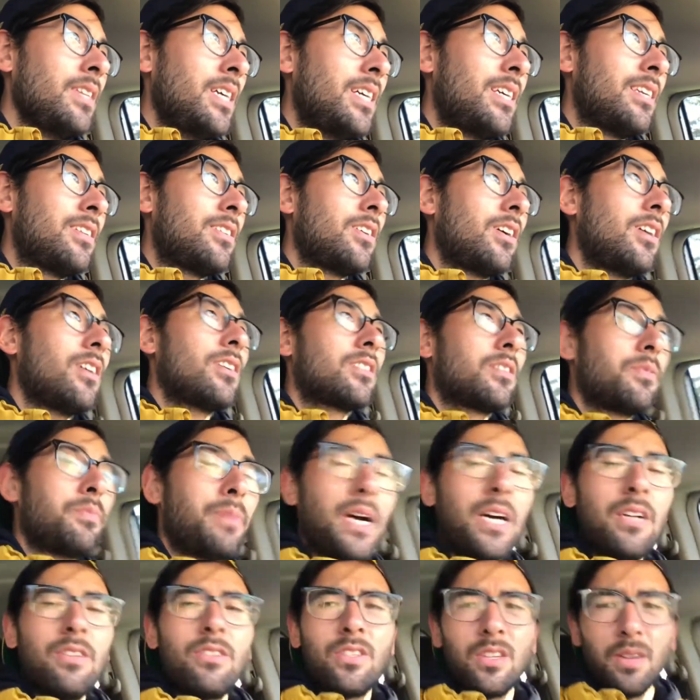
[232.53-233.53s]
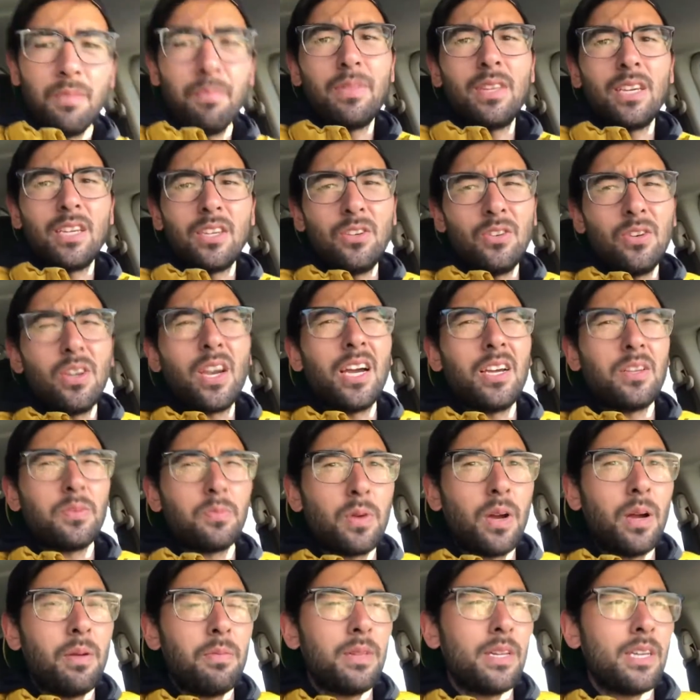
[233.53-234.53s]
it talks about something you guys
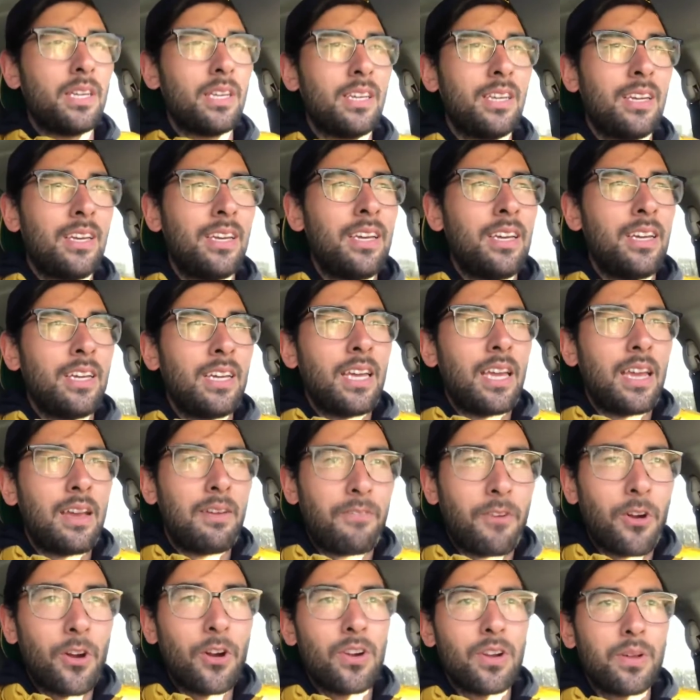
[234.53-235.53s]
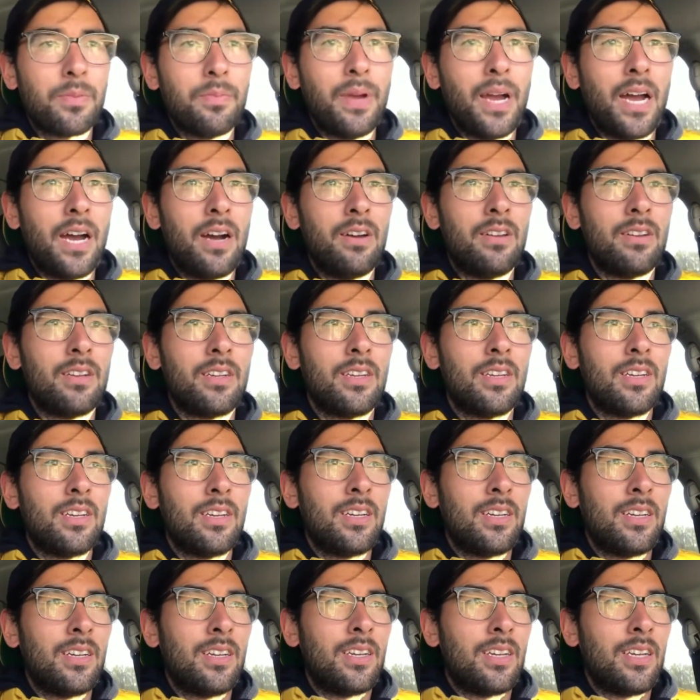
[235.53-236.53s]
probably have heard about,
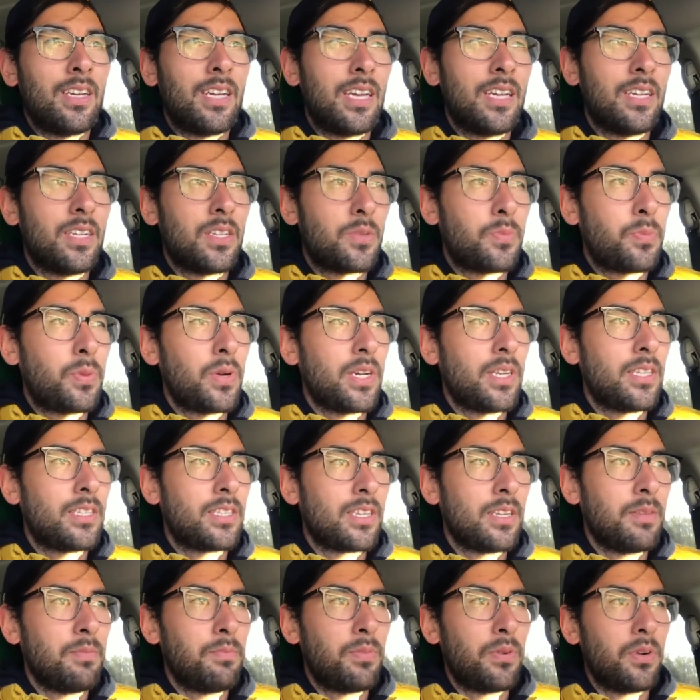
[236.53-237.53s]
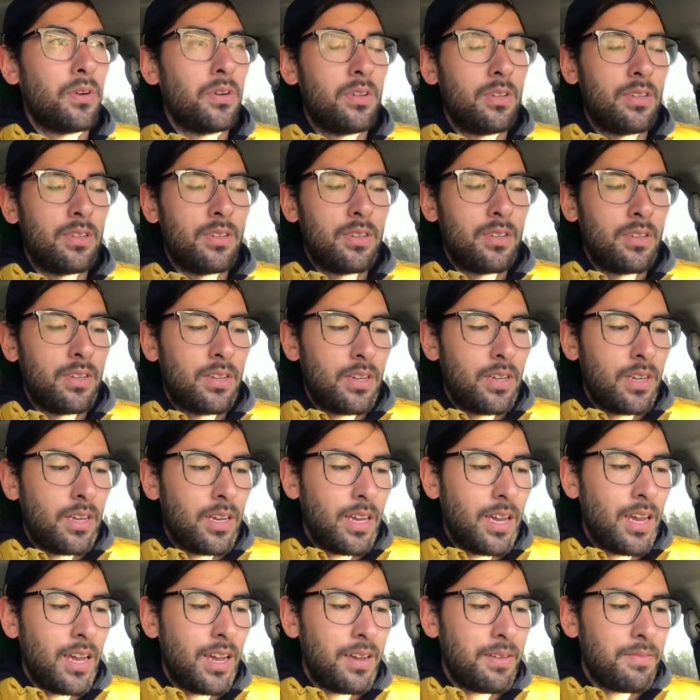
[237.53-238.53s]
and it's pretty simple,
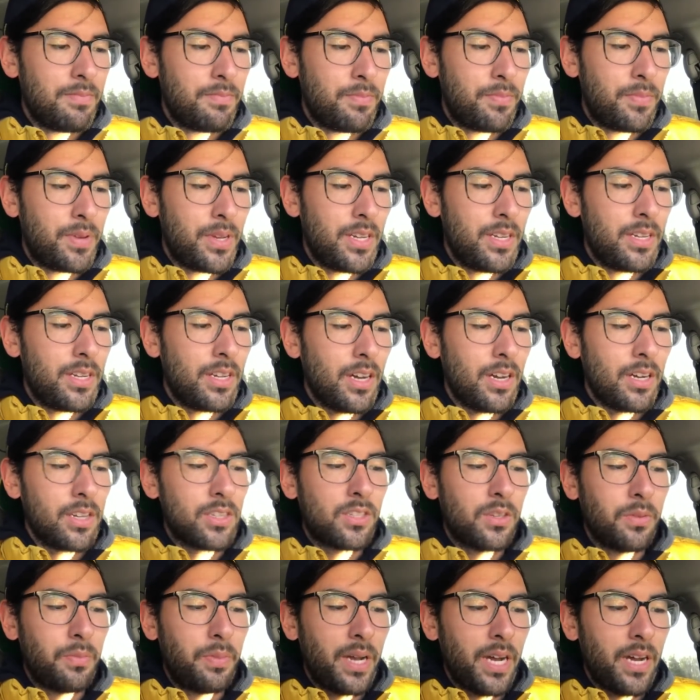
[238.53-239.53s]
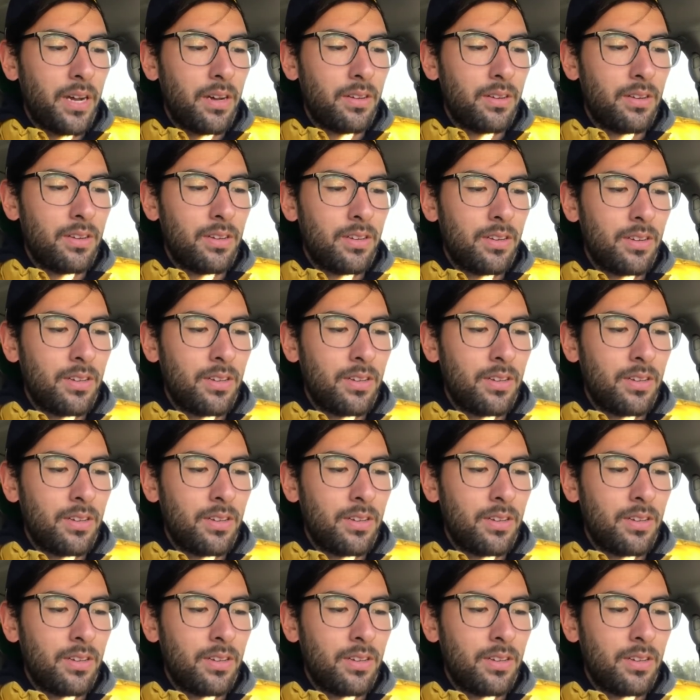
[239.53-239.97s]
but it talks about,